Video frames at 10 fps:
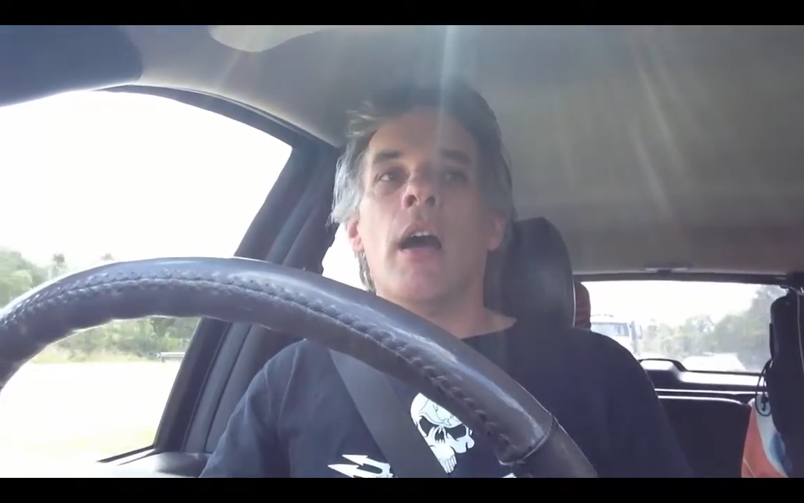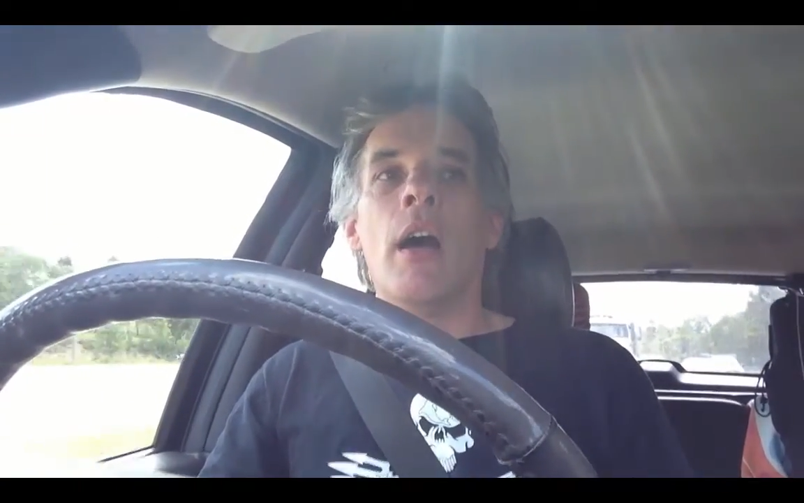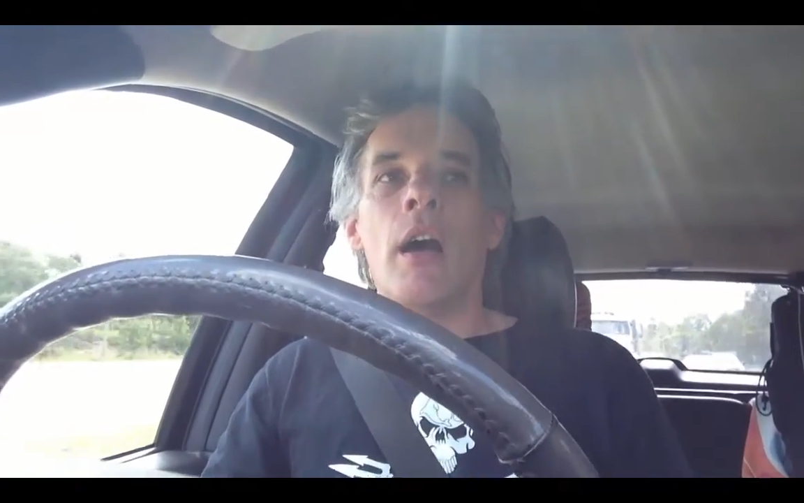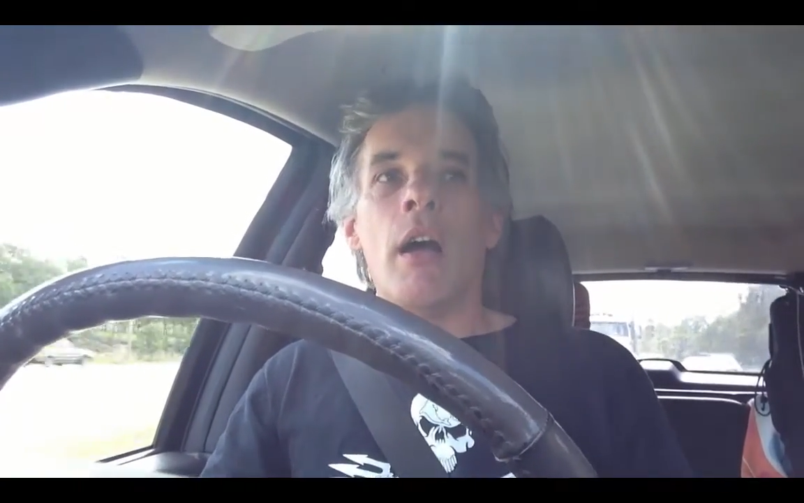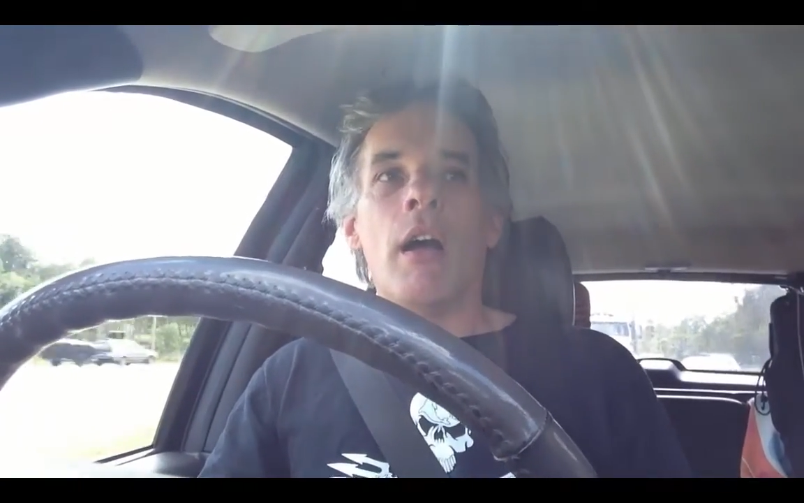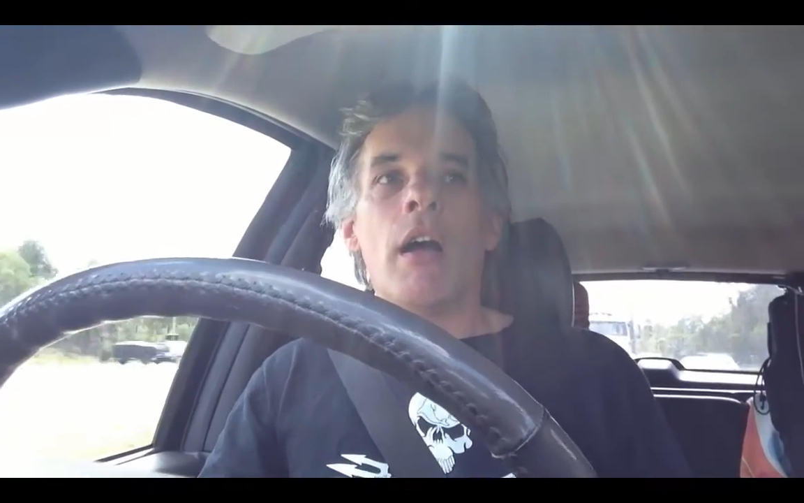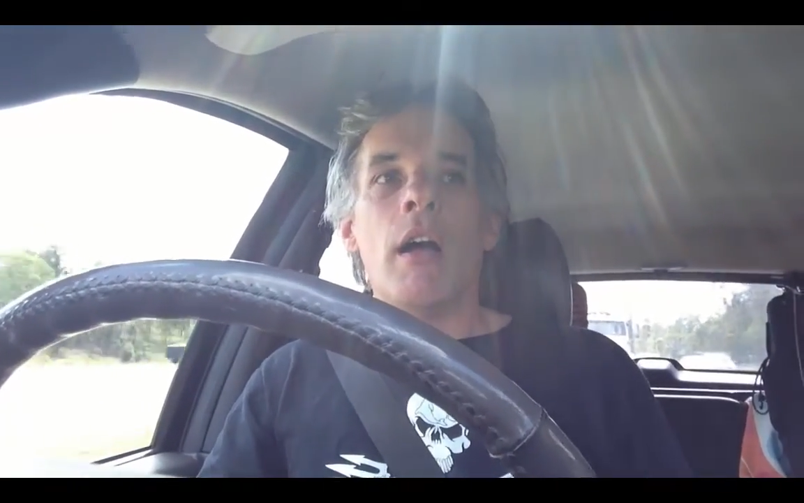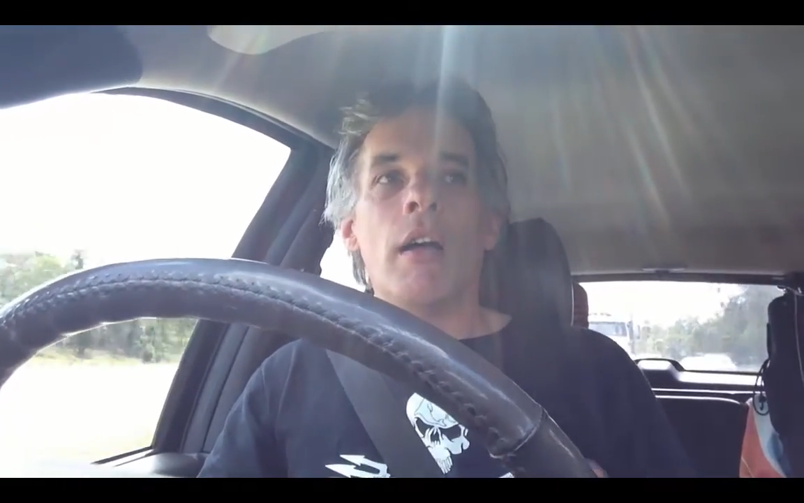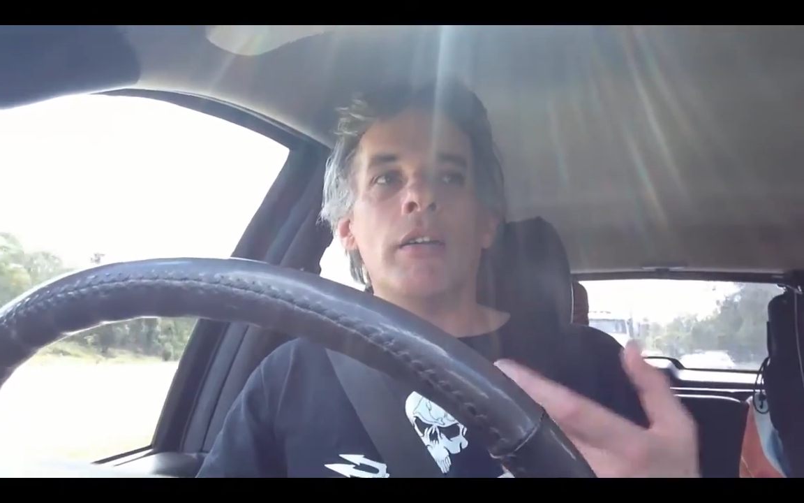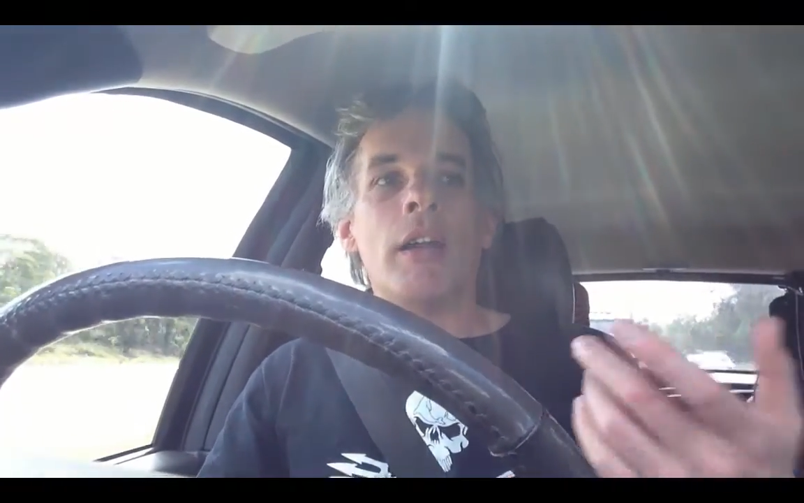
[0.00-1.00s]

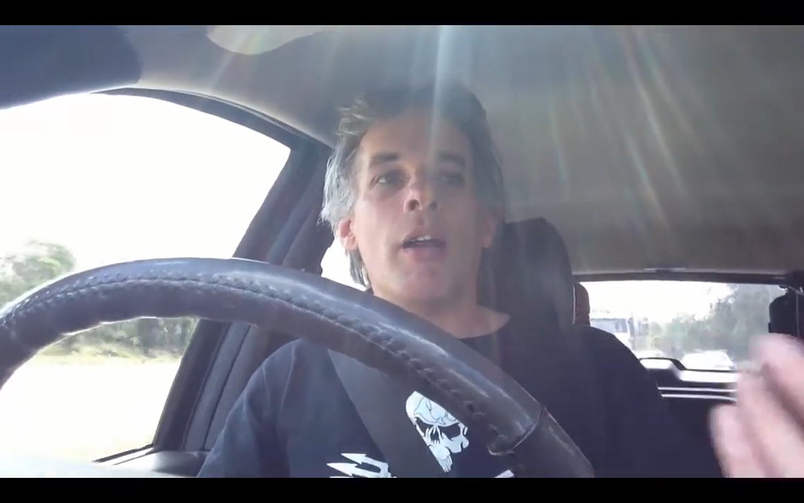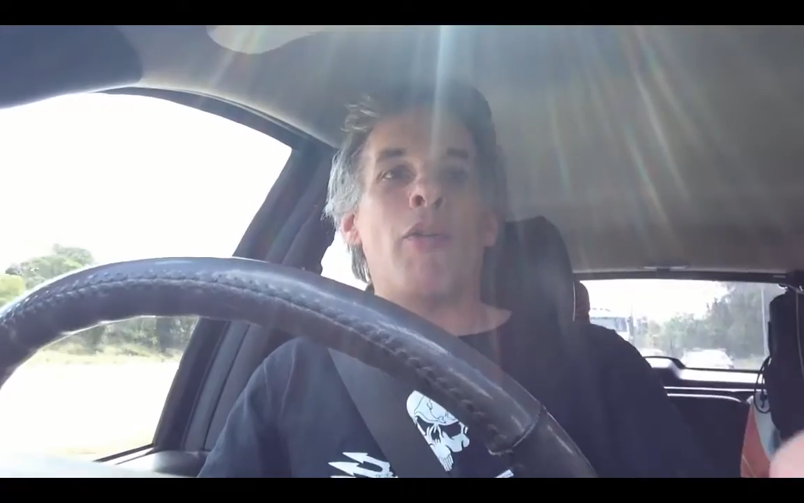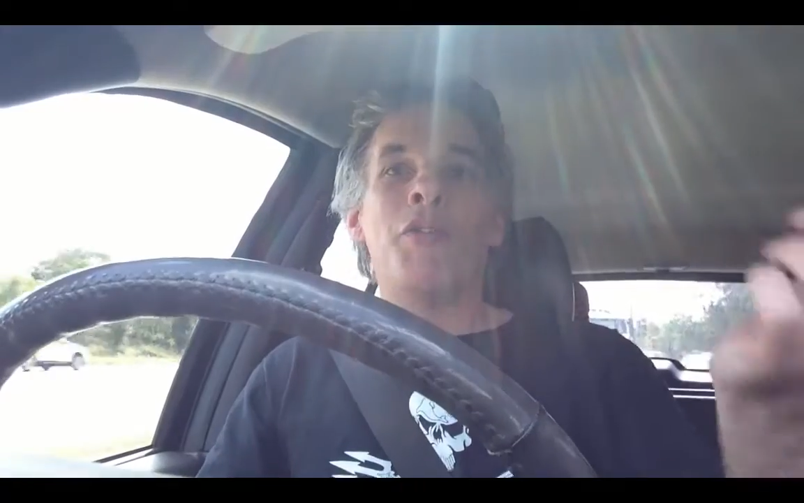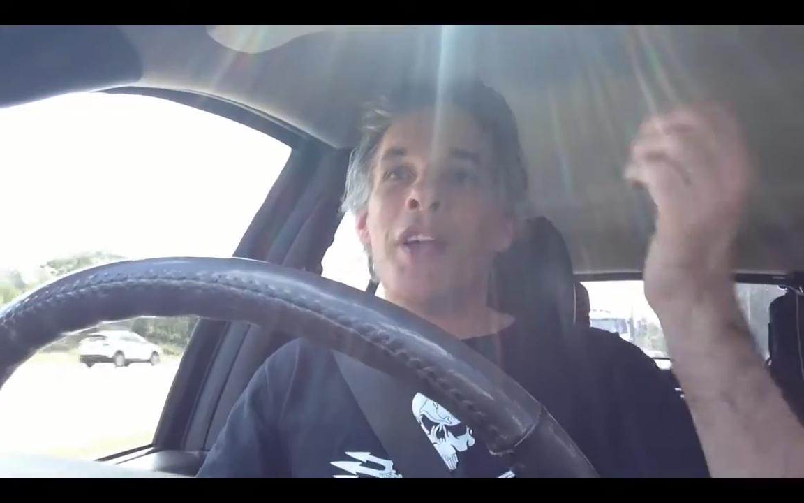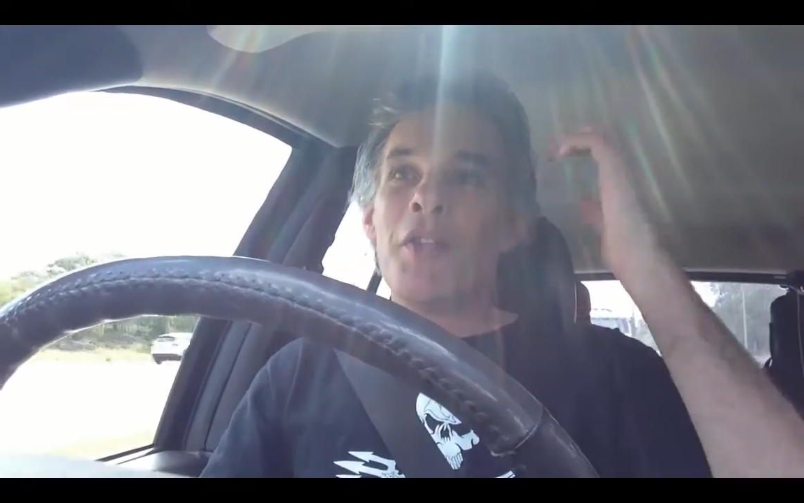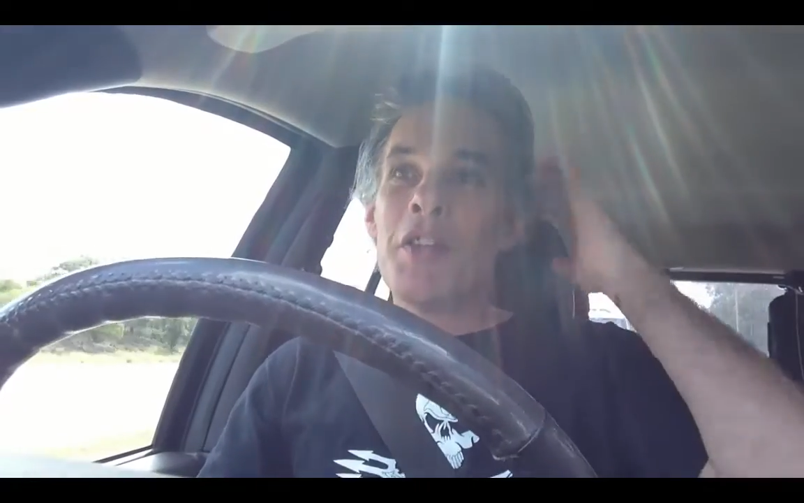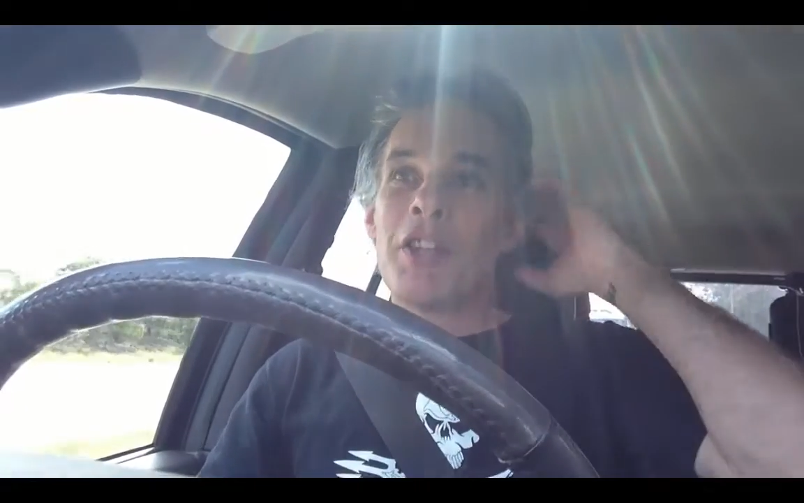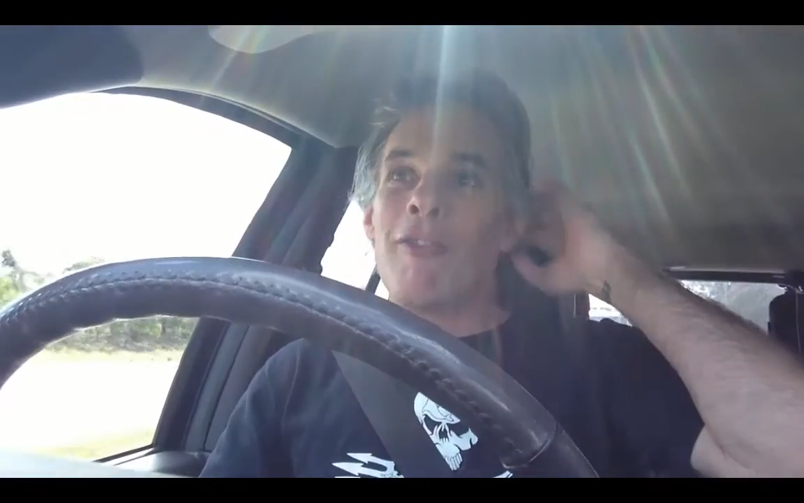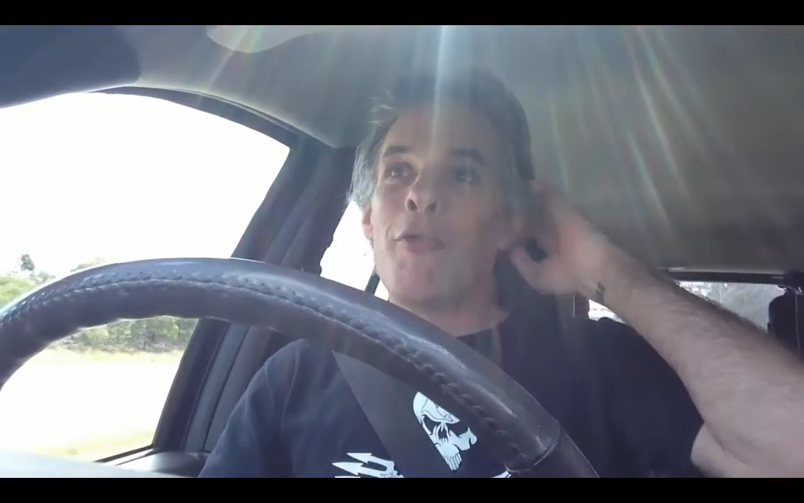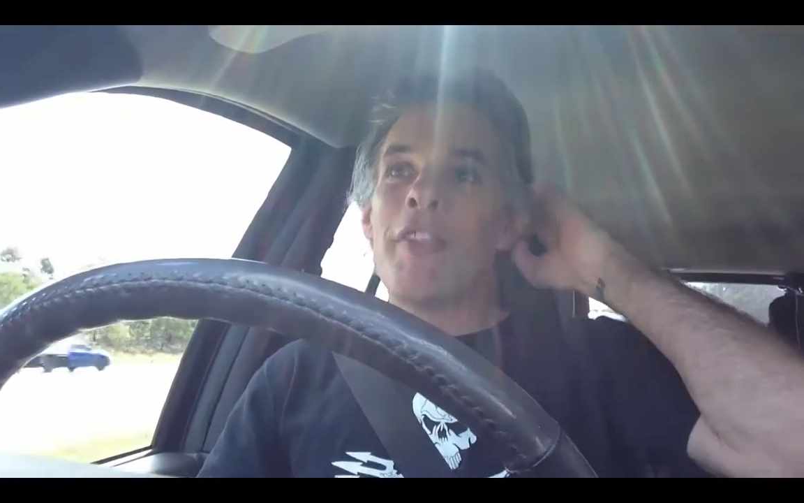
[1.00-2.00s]
The
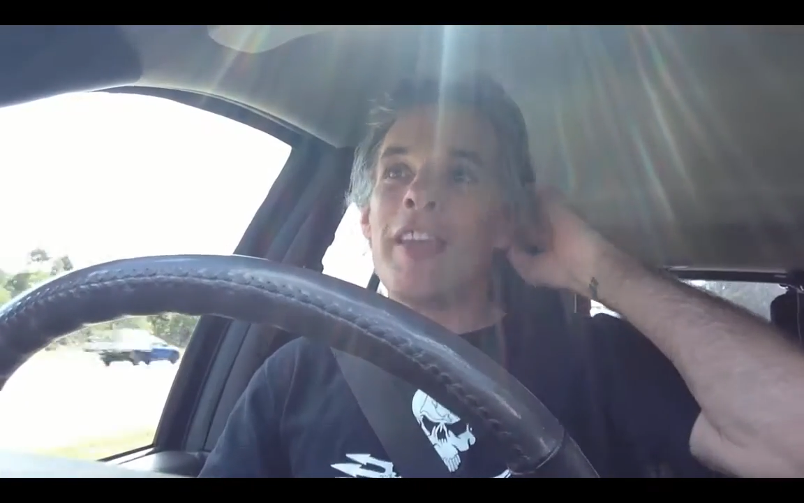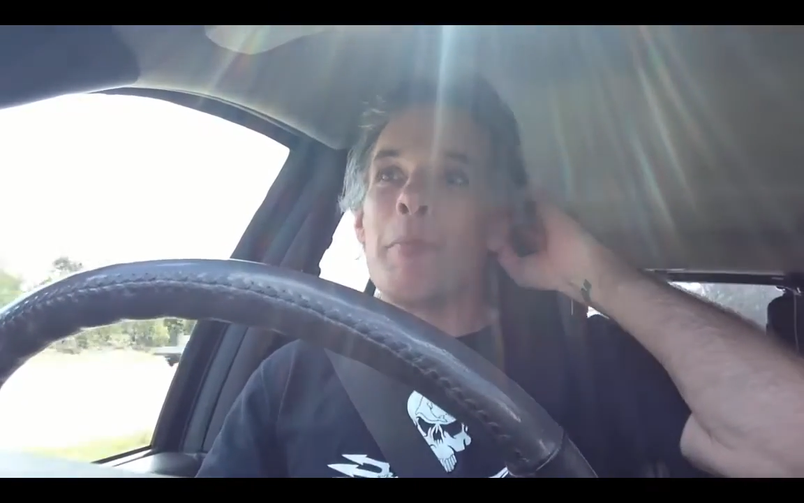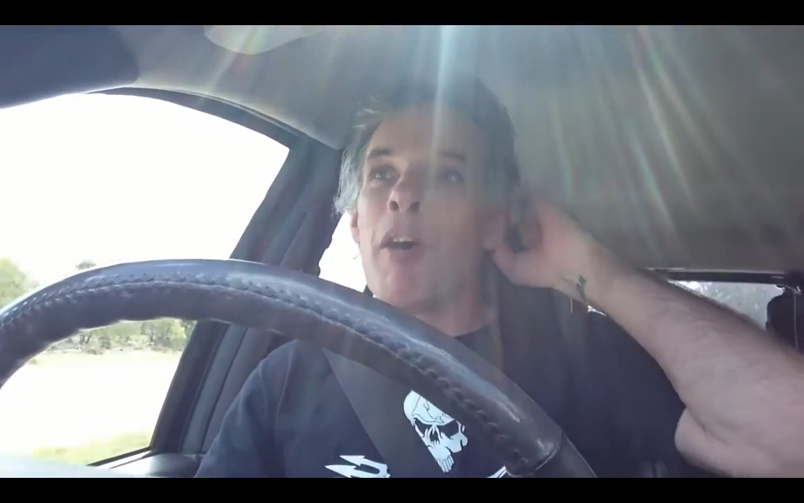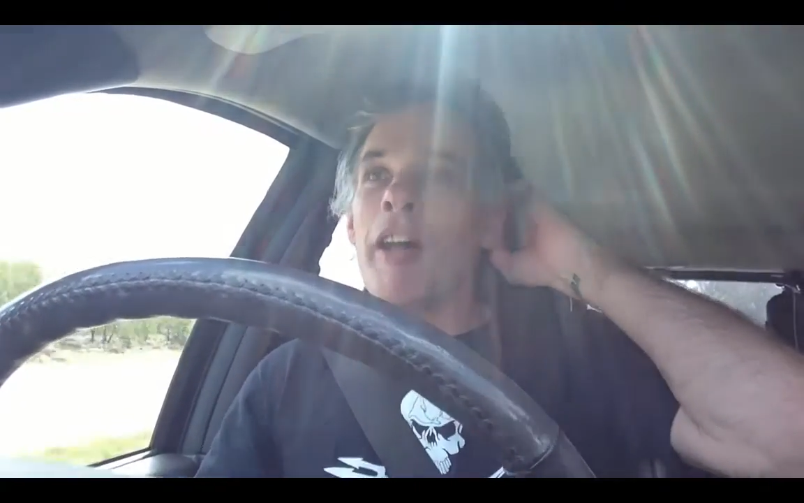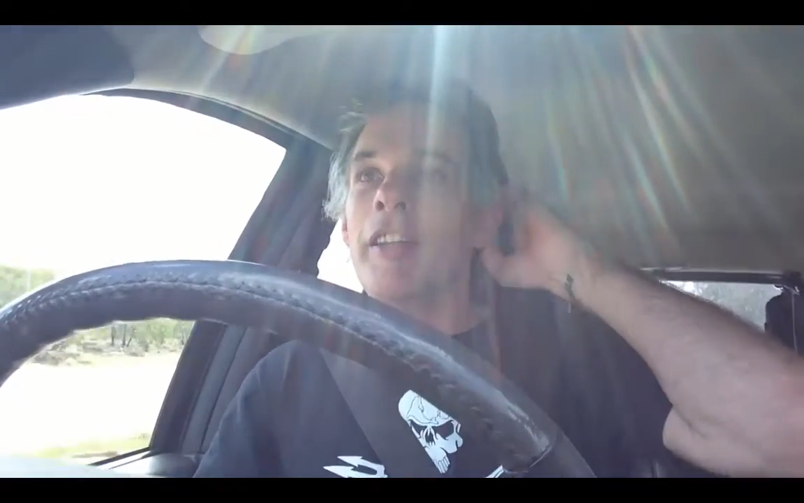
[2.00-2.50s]
software that you buy on